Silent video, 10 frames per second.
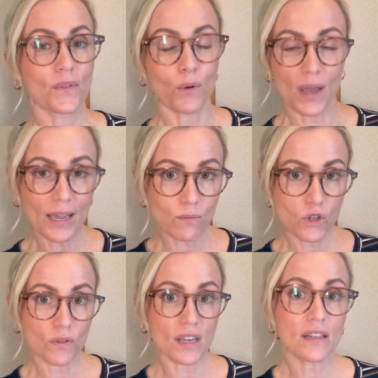Okay,
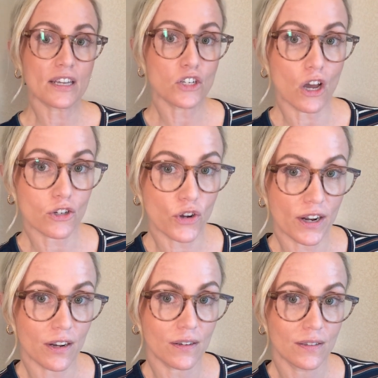so think like a dog
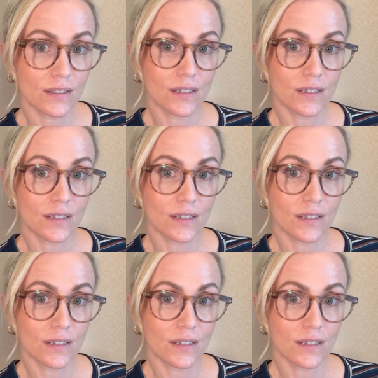trainer